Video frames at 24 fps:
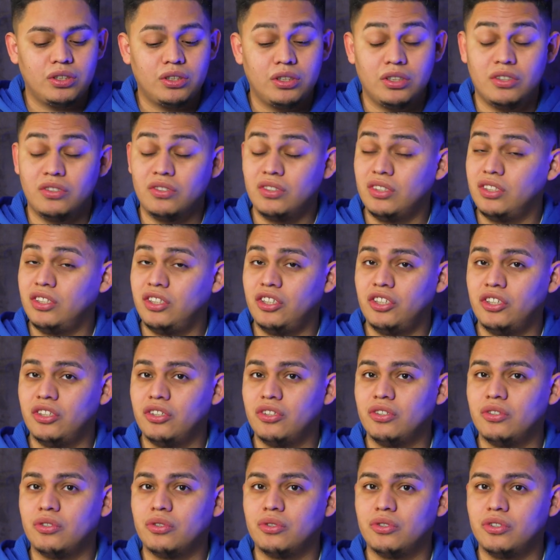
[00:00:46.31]
Is it
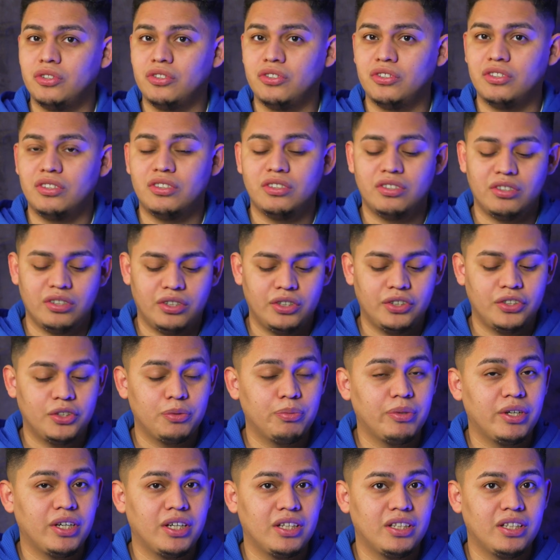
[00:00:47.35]
gear or is it the skills
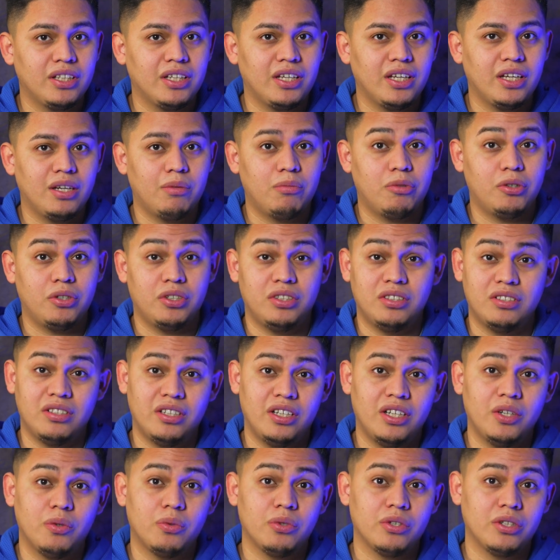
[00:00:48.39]
behind the camera? And
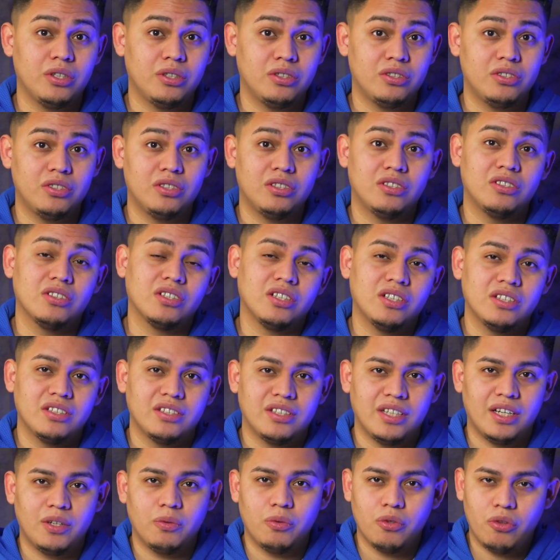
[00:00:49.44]
today we're going to discuss
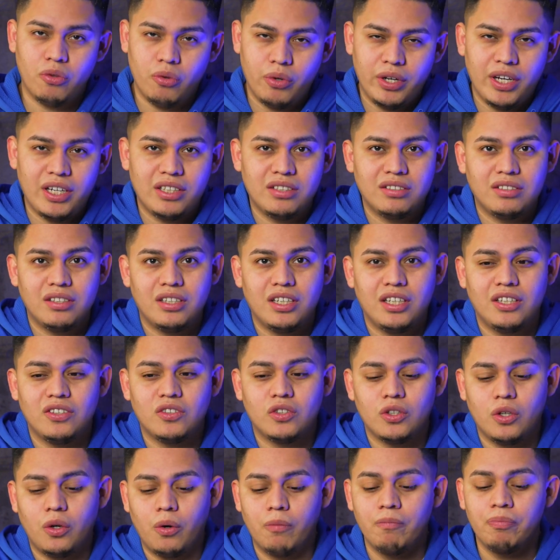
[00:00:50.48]
that with you guys today.
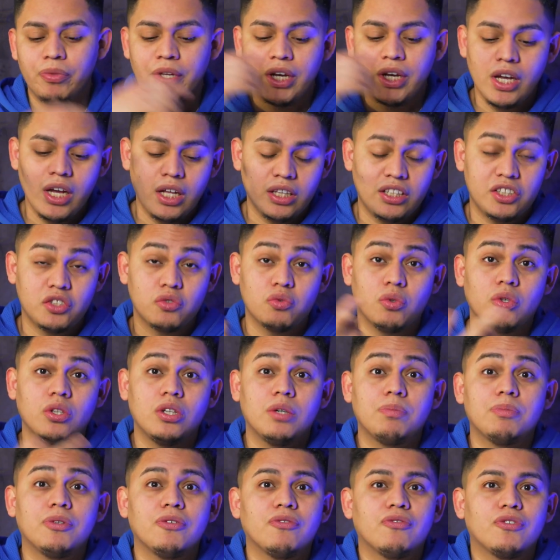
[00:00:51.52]
So let's roll
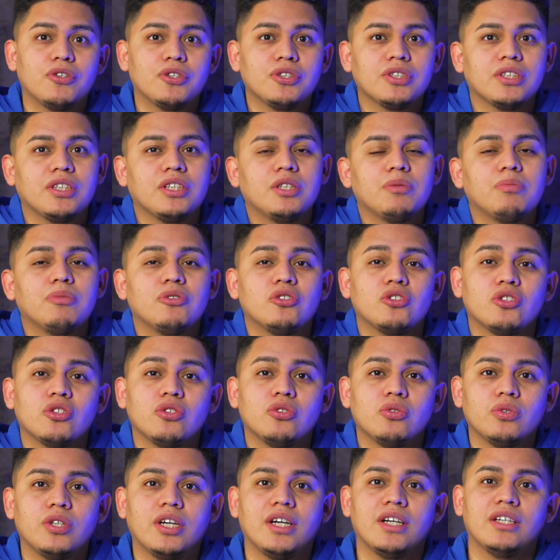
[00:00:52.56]
up the first clip and show
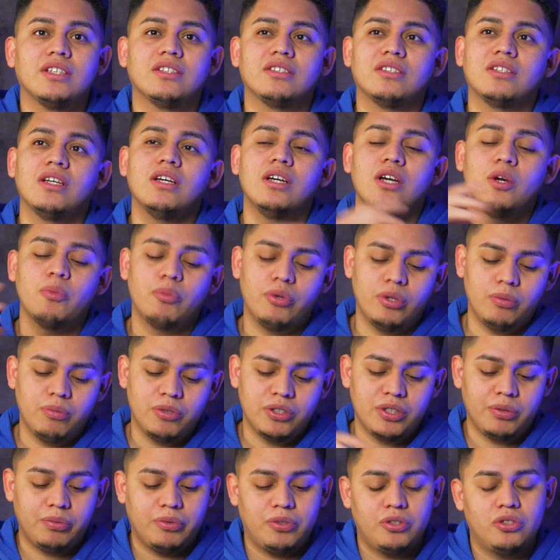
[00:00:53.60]
you guys. Pretty
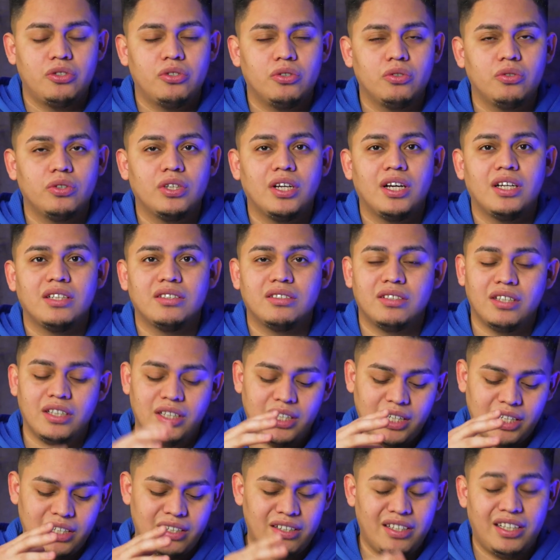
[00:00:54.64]
much I'm going to show you guys that
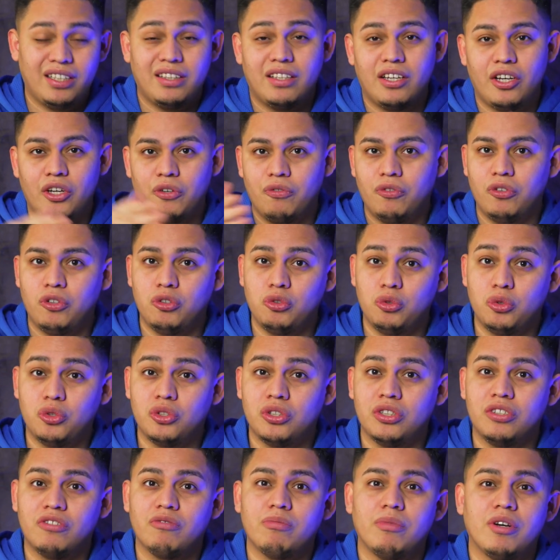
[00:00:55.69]
kind of like the
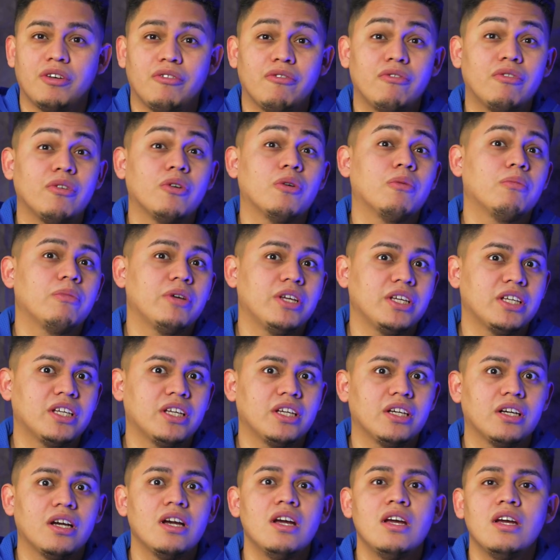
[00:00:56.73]
evolution of my
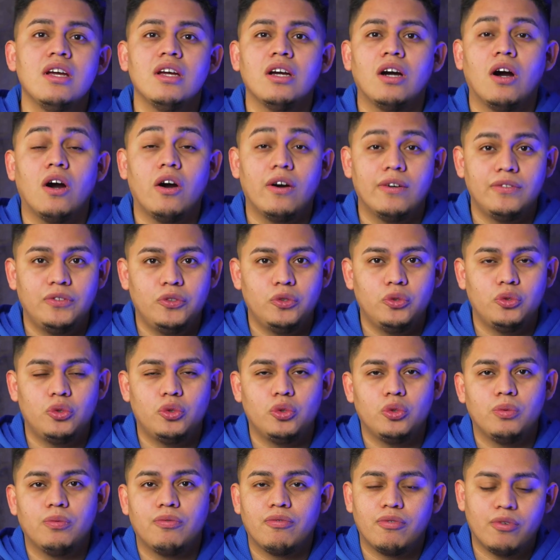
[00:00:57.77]
filmmaking on
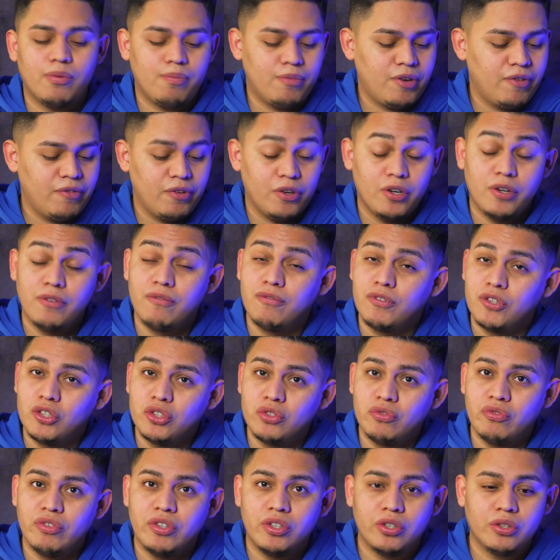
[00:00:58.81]
YouTube from my very
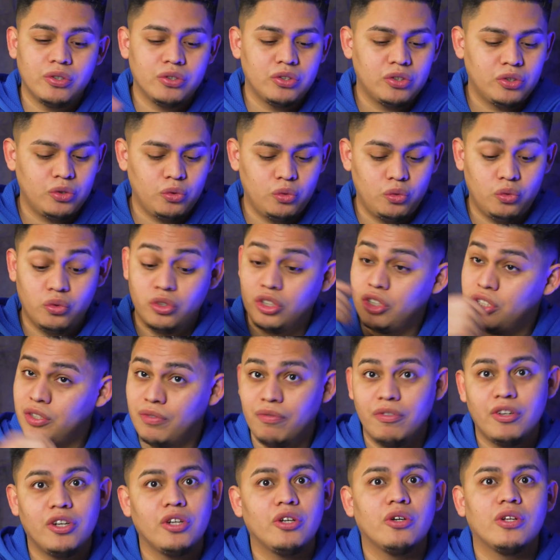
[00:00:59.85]
first video to this
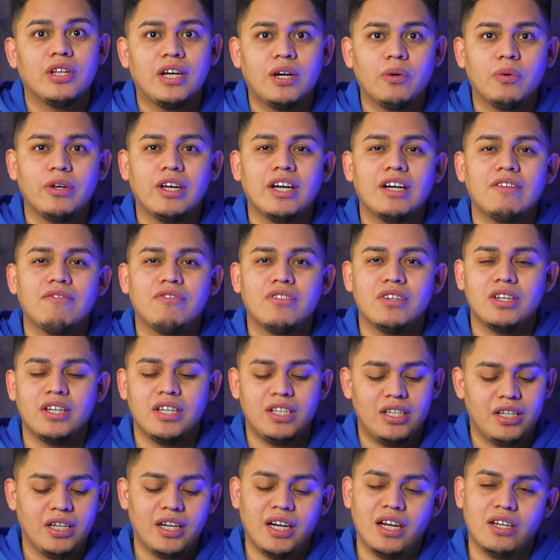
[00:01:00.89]
video that we have
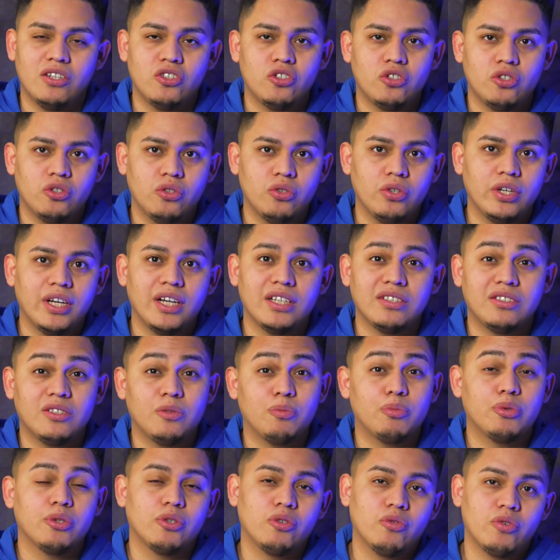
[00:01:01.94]
today, and kind of show you guys the
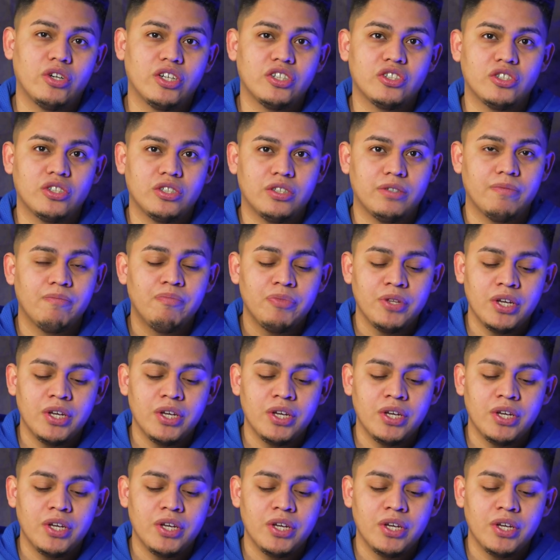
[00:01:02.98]
progression,